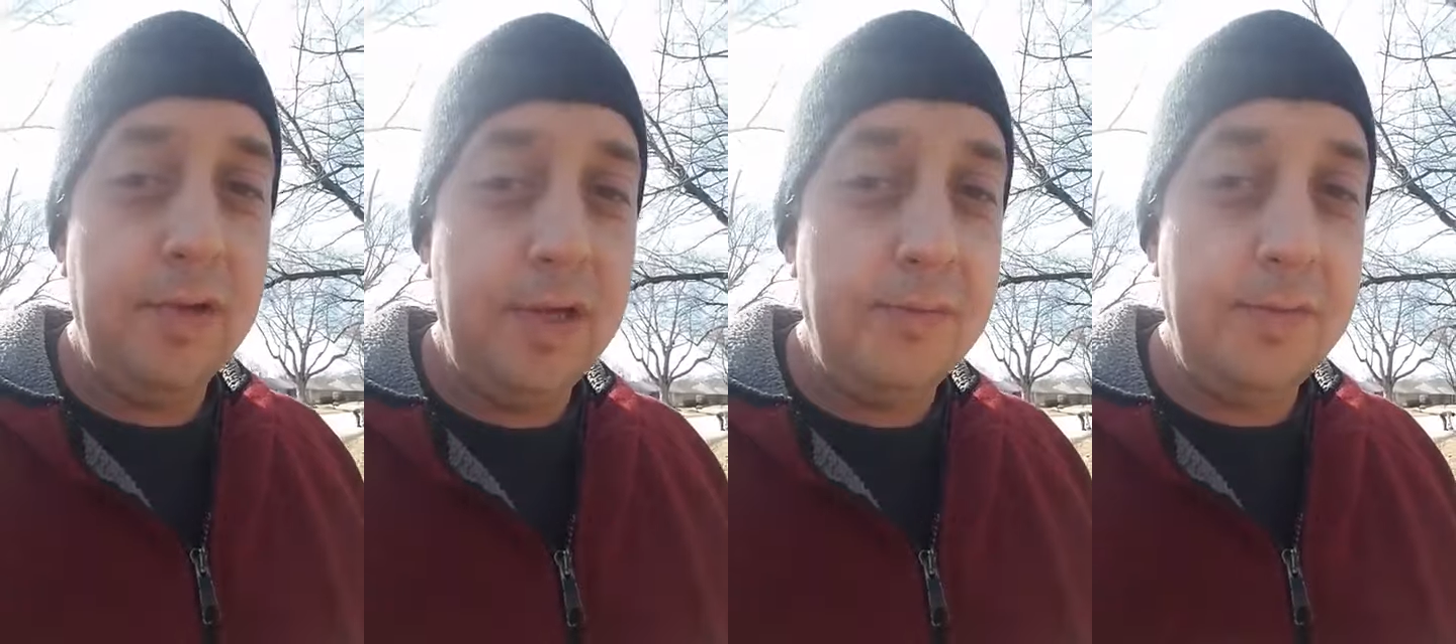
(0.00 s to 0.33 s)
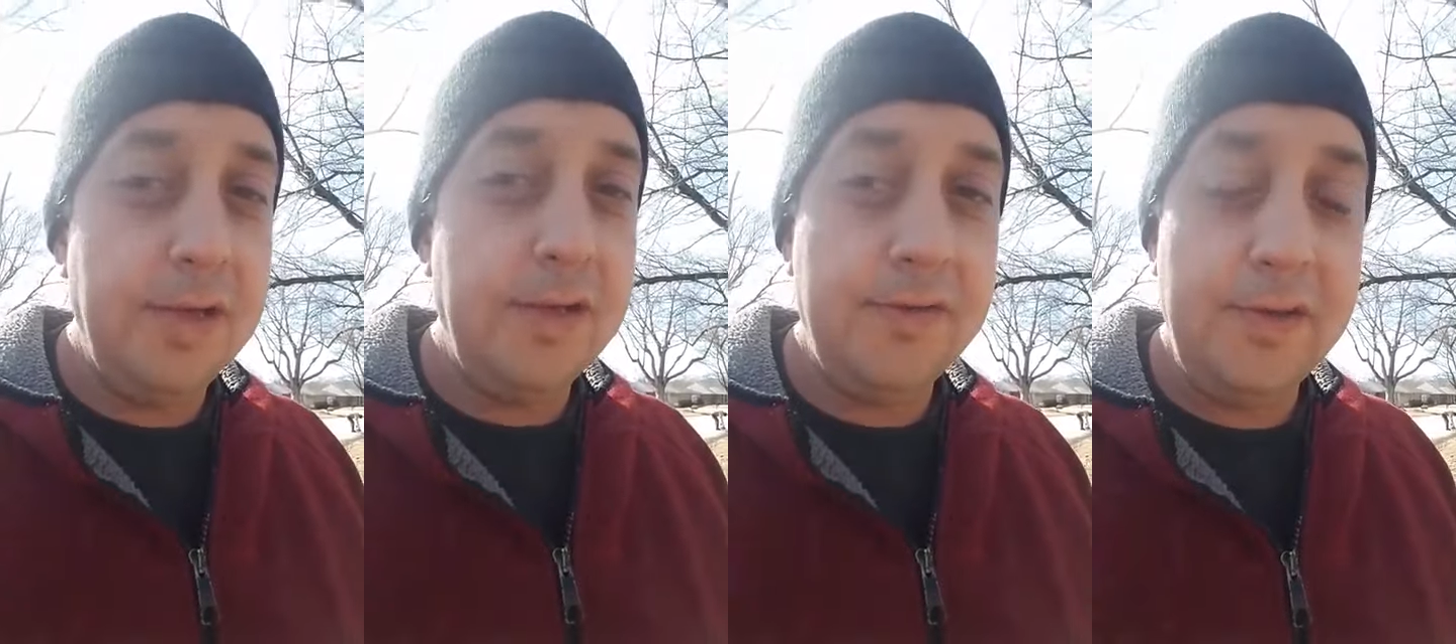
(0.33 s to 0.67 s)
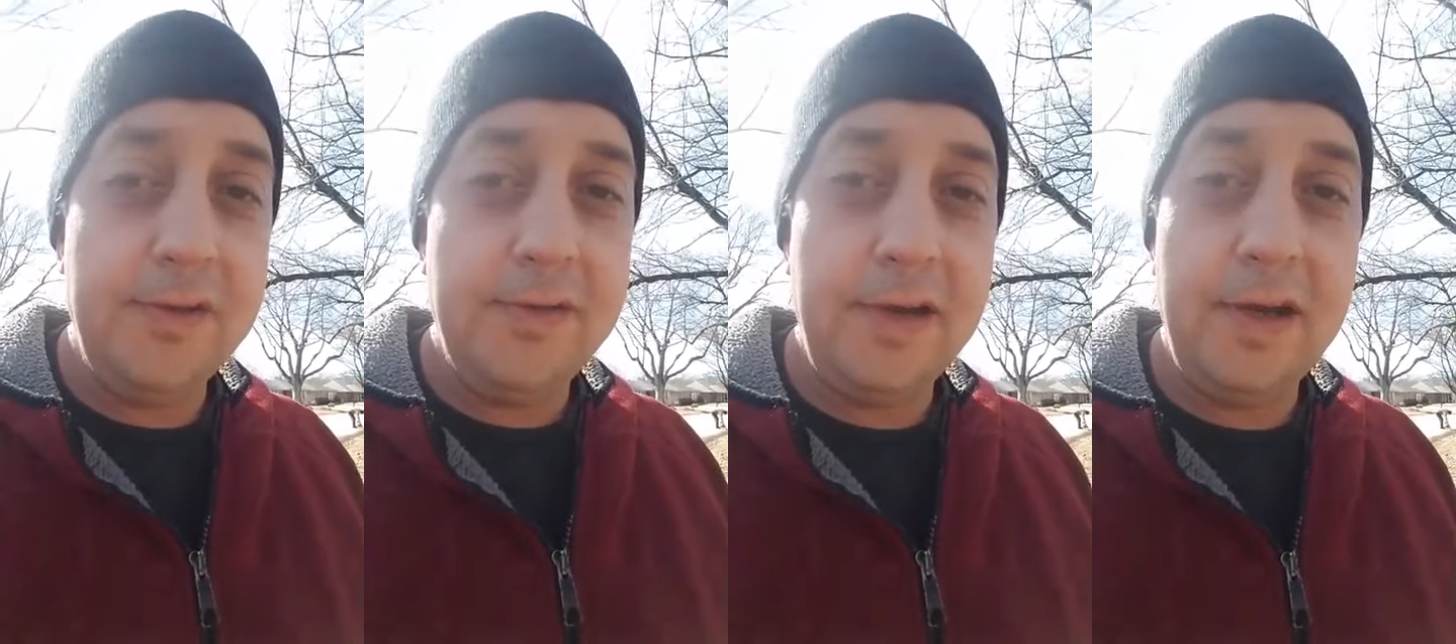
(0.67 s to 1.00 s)
and because
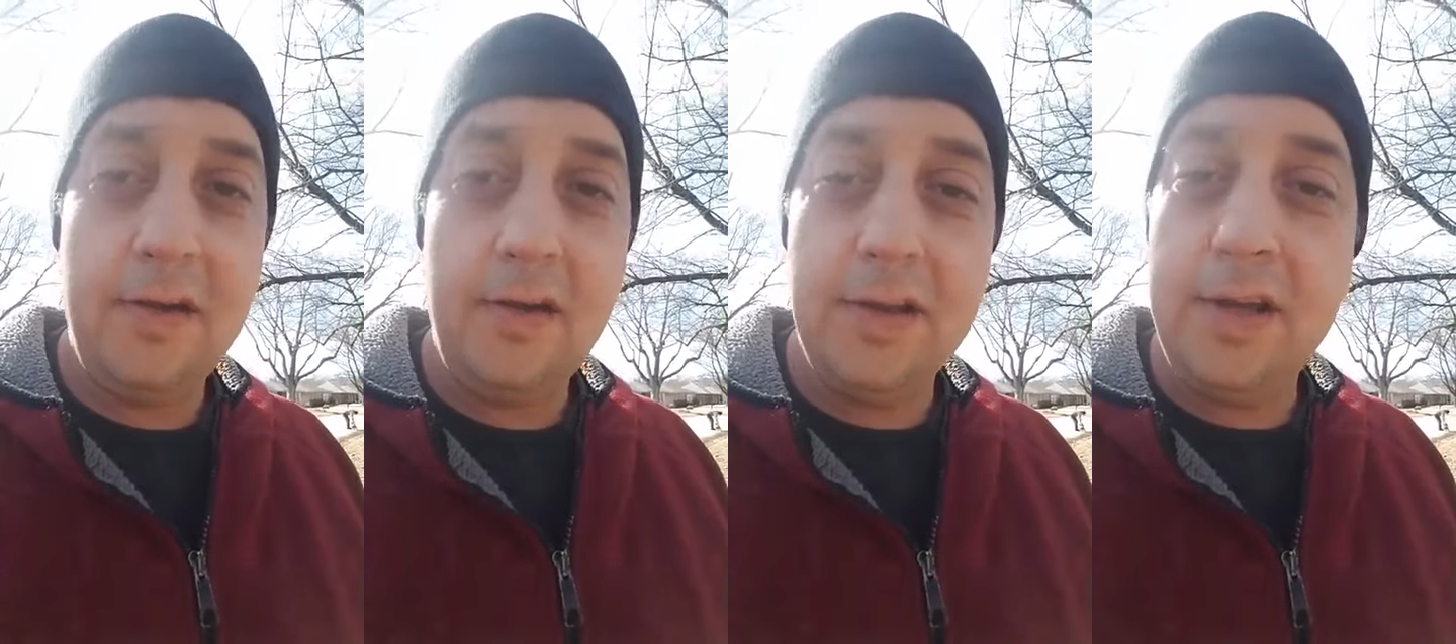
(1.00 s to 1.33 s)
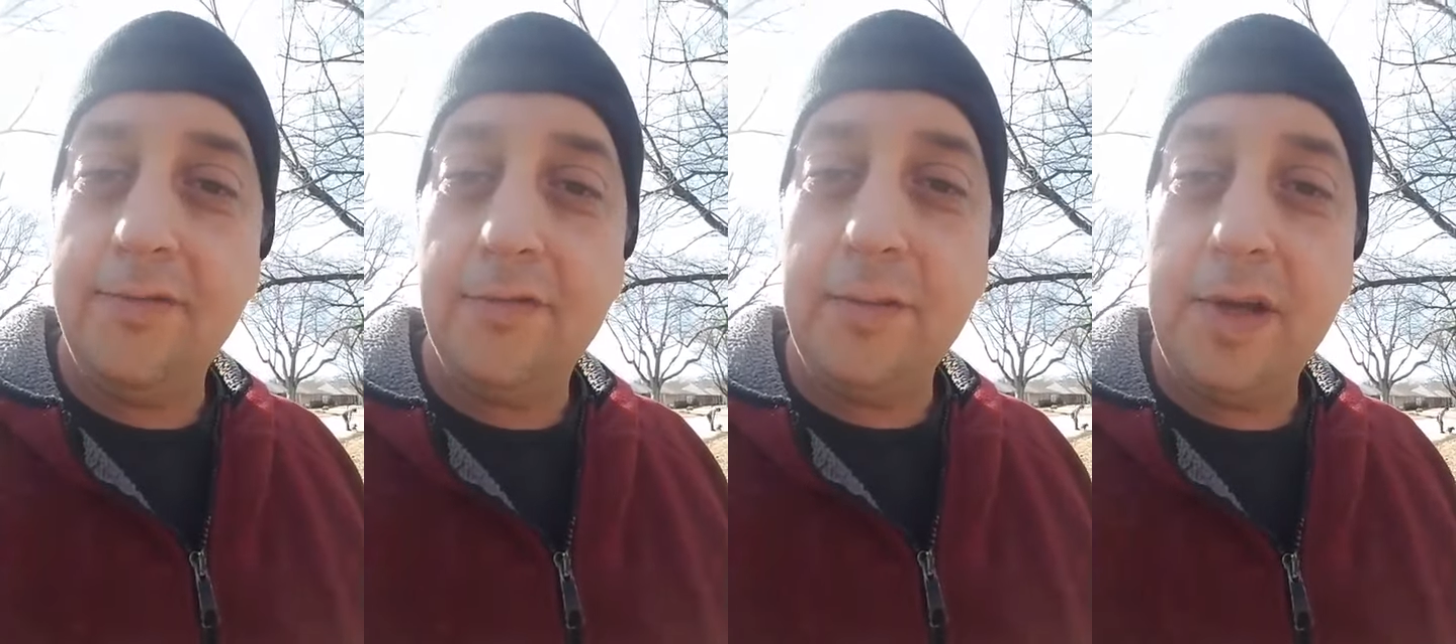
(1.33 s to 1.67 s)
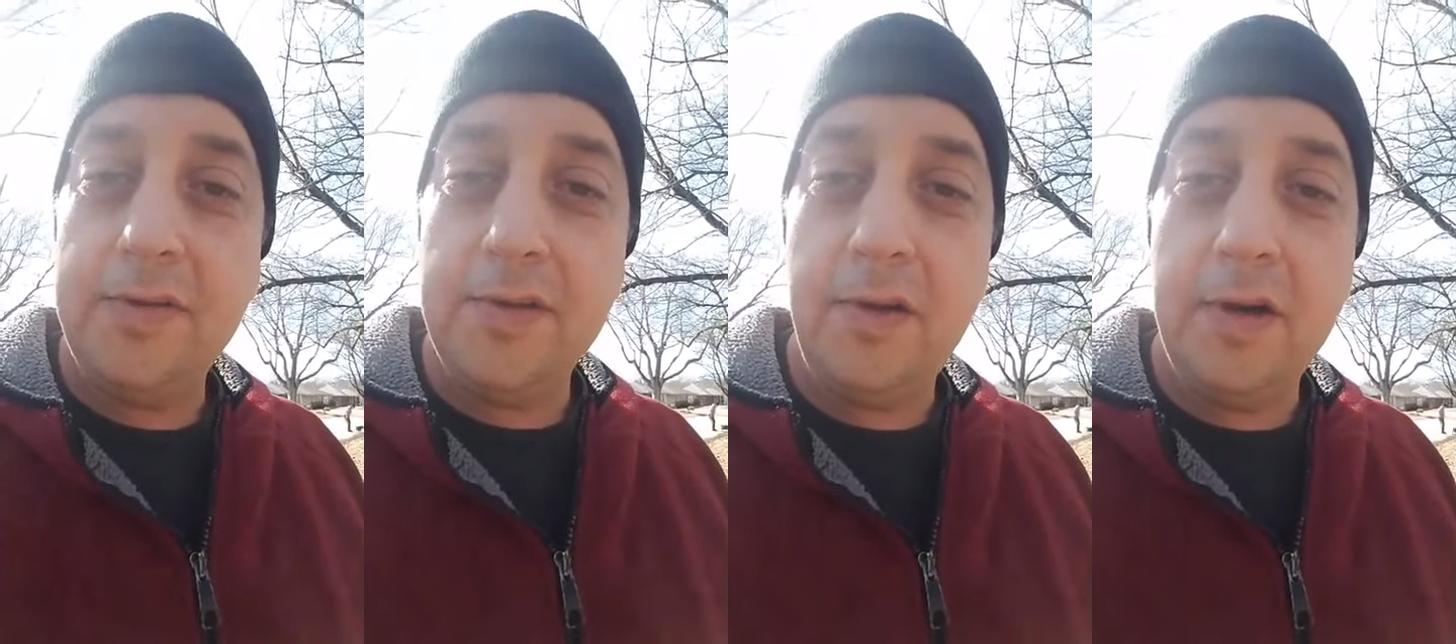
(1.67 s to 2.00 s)
it's got all that
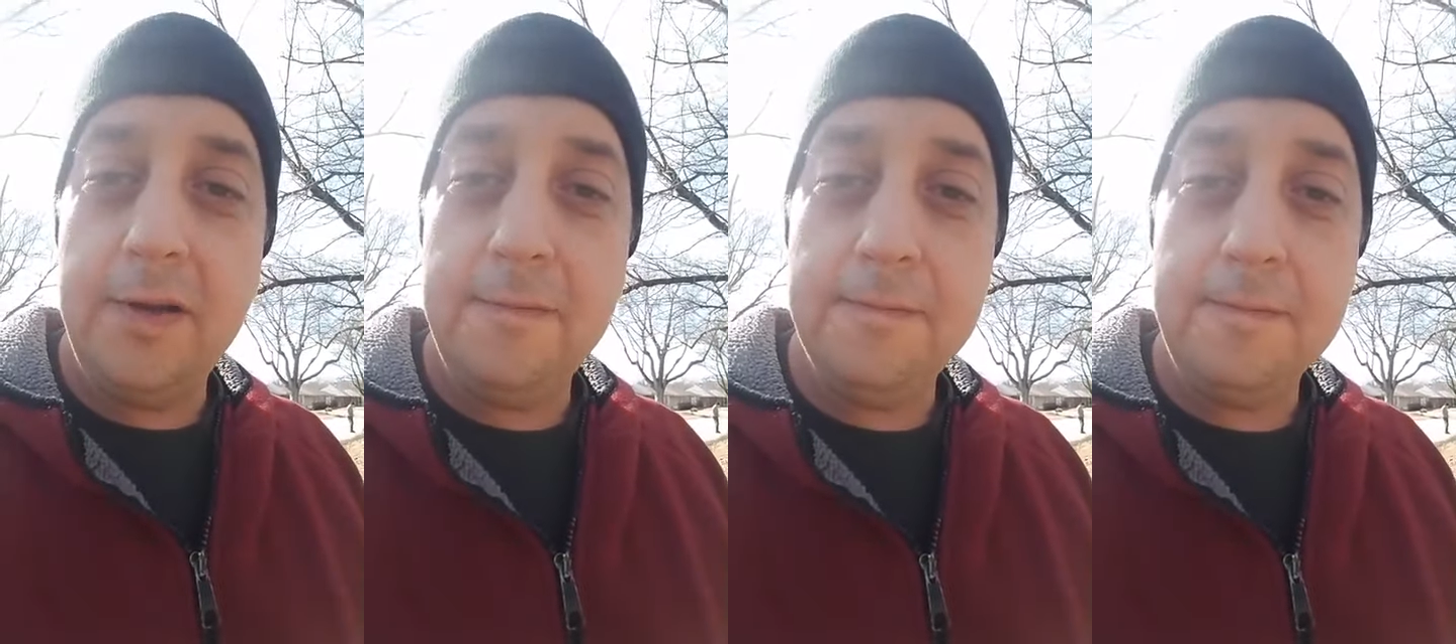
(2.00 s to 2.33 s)
information on it